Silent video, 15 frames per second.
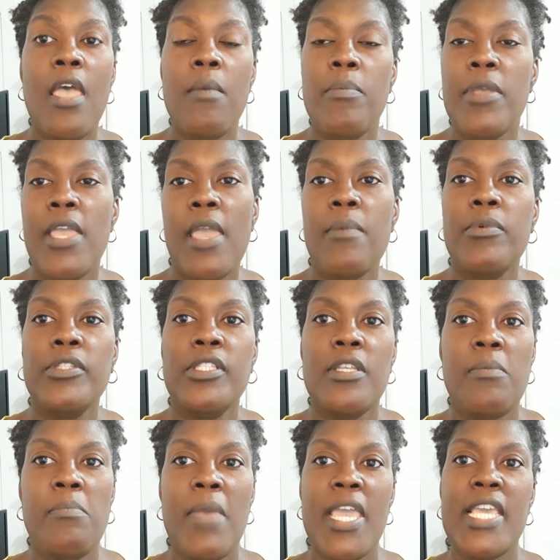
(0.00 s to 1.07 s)
be able
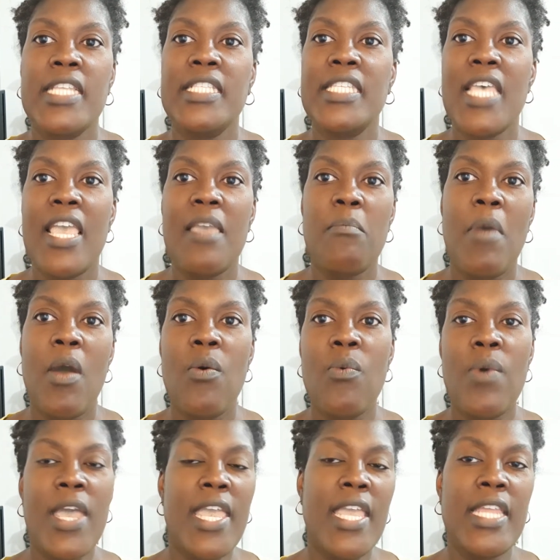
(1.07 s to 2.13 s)
to maintain my
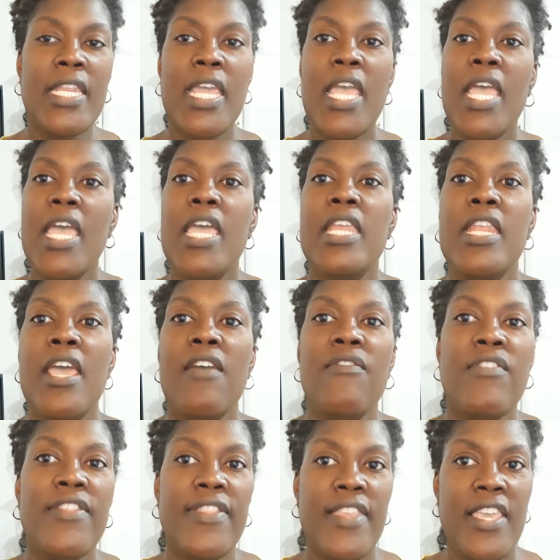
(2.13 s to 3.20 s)
weight, and
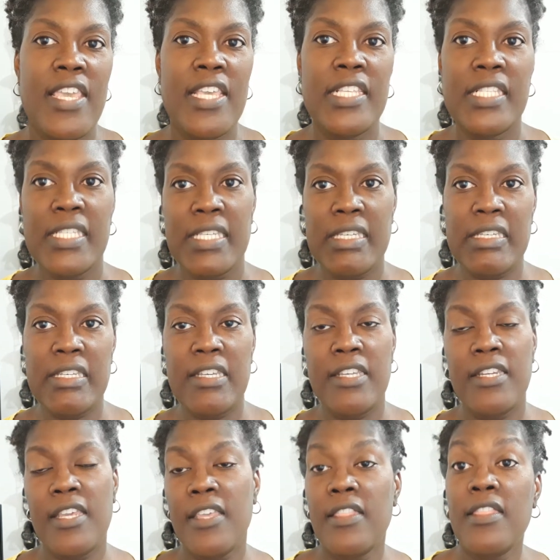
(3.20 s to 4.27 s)
everything is
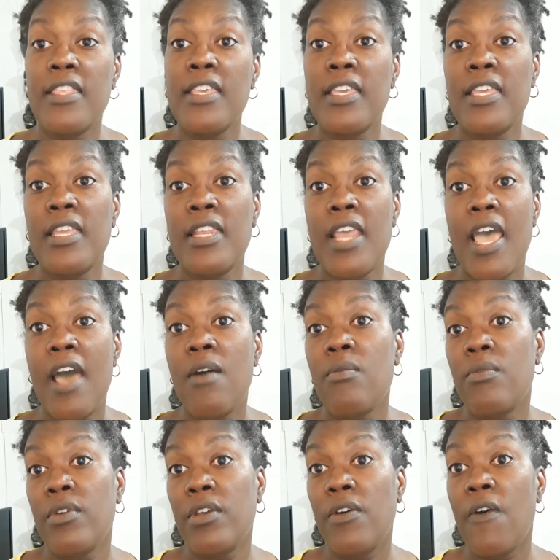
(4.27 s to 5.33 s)
good. And then I
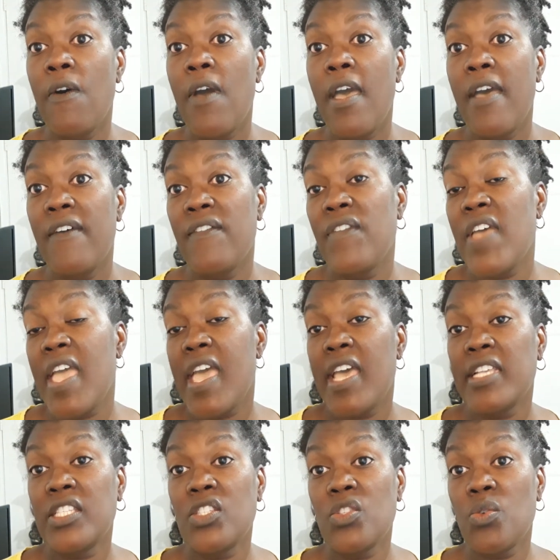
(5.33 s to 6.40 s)
will
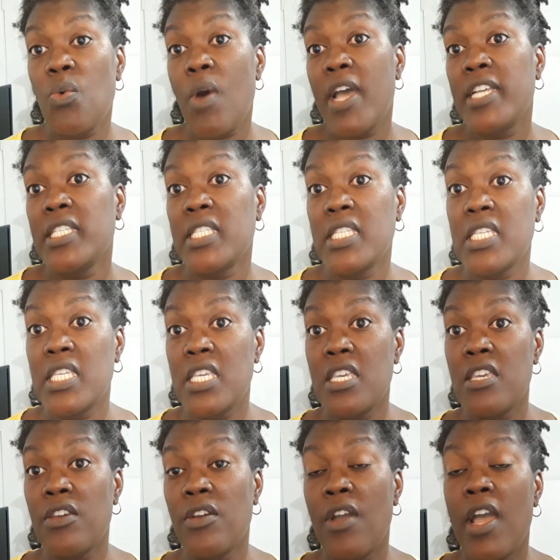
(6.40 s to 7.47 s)
fast twice a
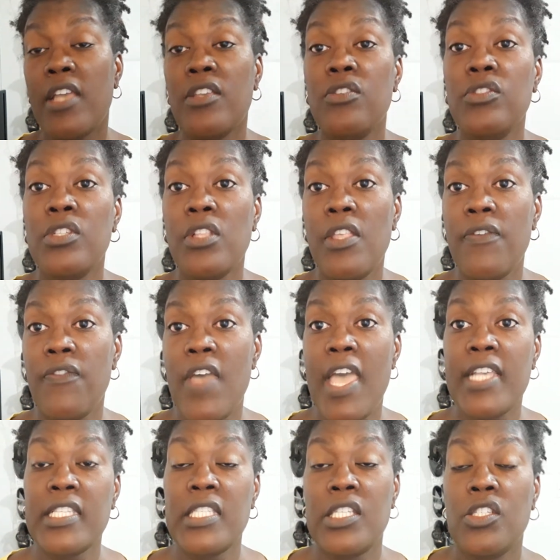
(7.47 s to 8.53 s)
year. I usually
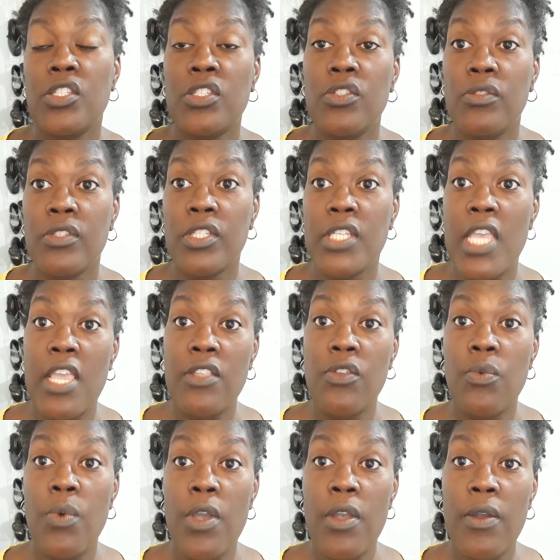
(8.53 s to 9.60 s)
fast in
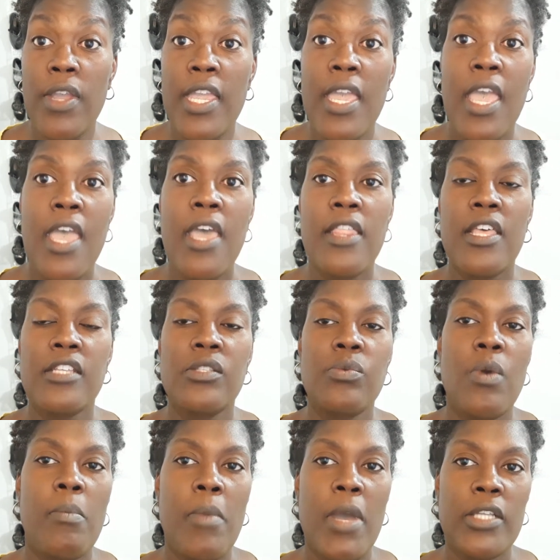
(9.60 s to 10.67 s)
January. That's
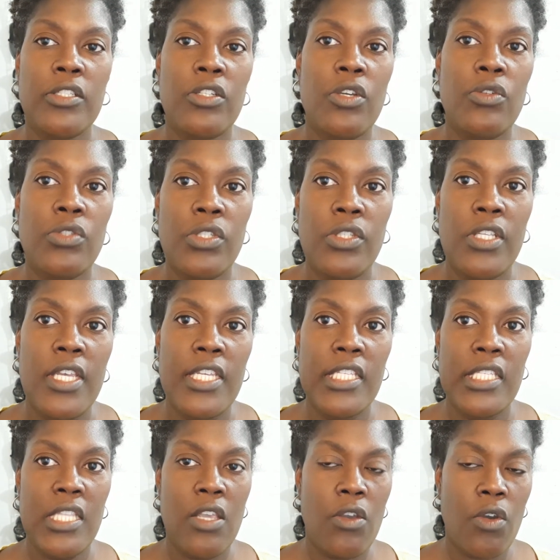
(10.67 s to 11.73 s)
when my church
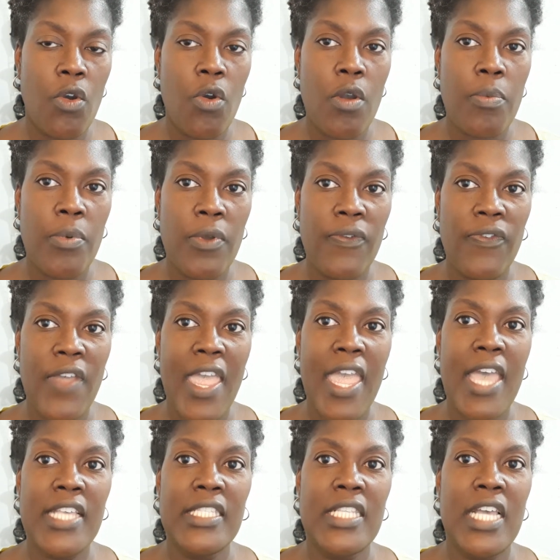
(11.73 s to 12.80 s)
does their corporate
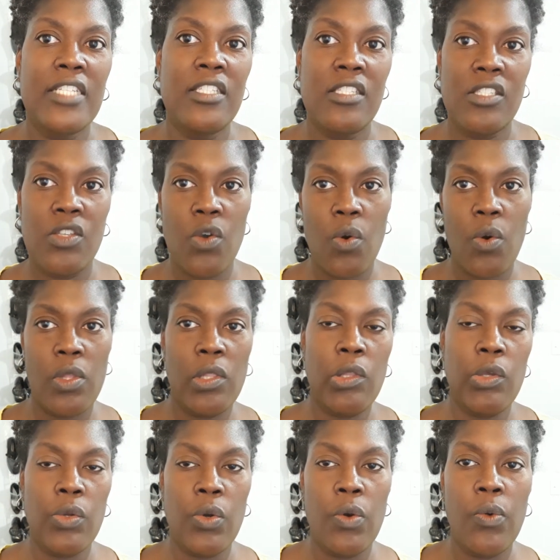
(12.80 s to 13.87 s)
fast. I just go a
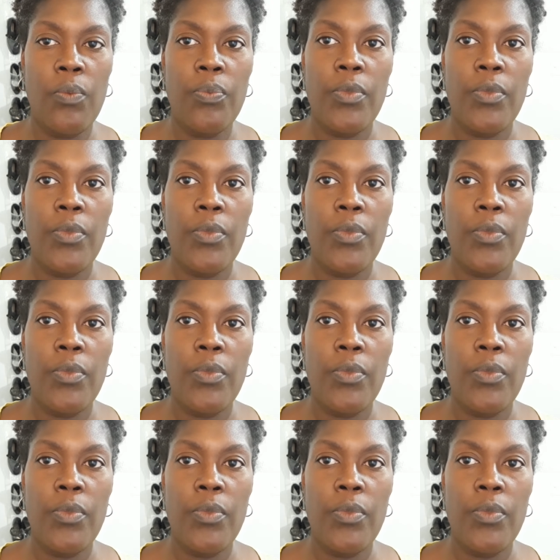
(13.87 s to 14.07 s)
little